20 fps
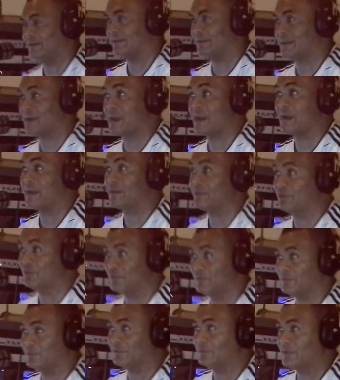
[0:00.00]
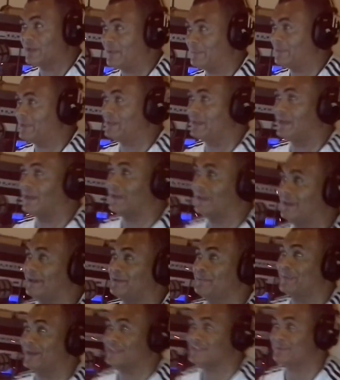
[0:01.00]
cry to you. I mean, I can
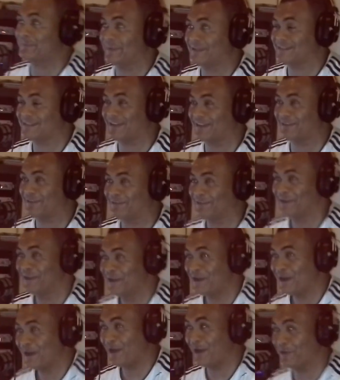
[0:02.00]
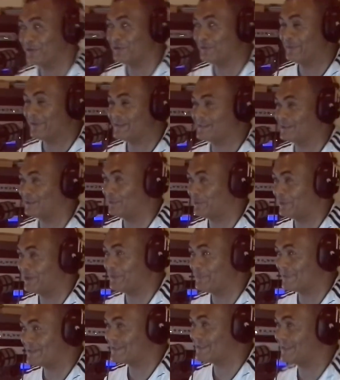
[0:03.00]
imagine myself. You as a
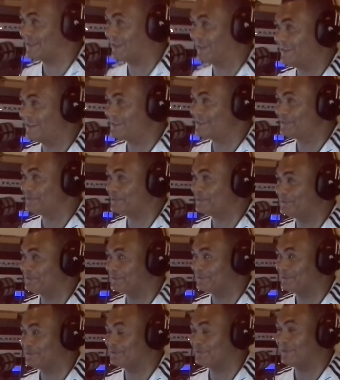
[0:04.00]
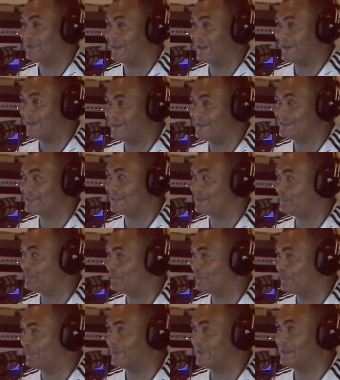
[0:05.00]
lawyer must sit and listen to ladies and
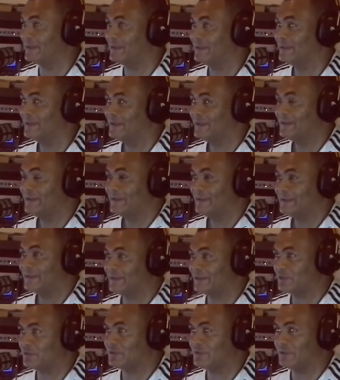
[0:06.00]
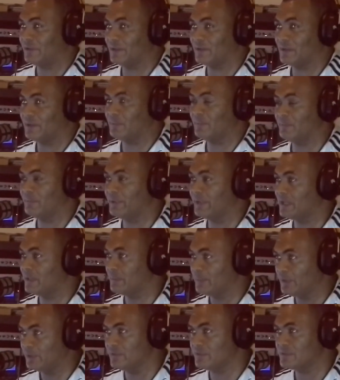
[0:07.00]
women that have been
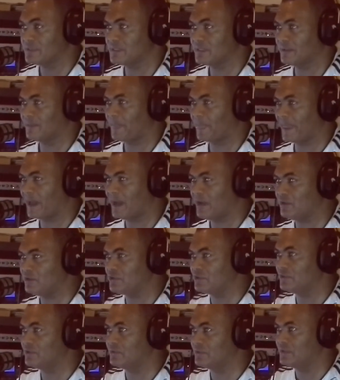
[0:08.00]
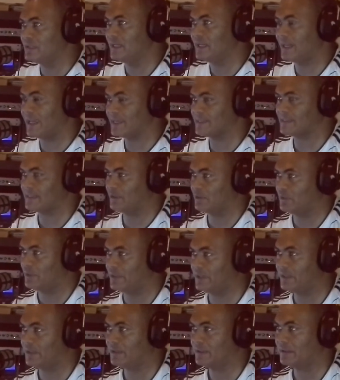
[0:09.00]
abused. How do you deal as a
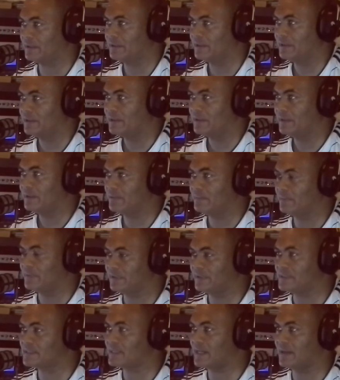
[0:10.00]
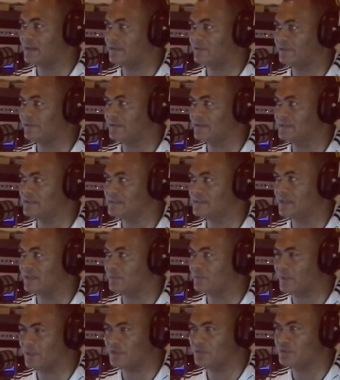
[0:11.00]
lawyer with this kind of things?
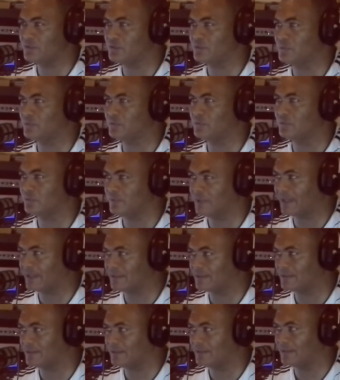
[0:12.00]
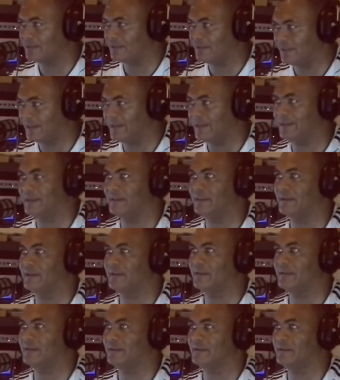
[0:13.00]
And what do you do to that lady
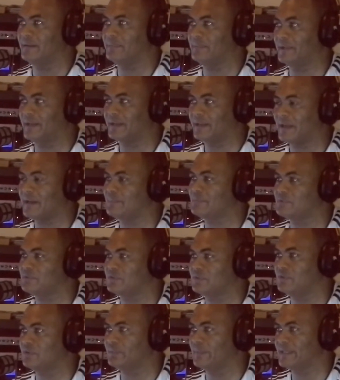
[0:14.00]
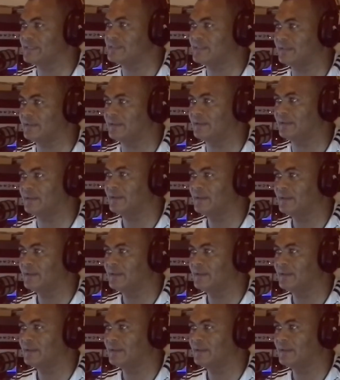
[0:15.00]
that comes to you basically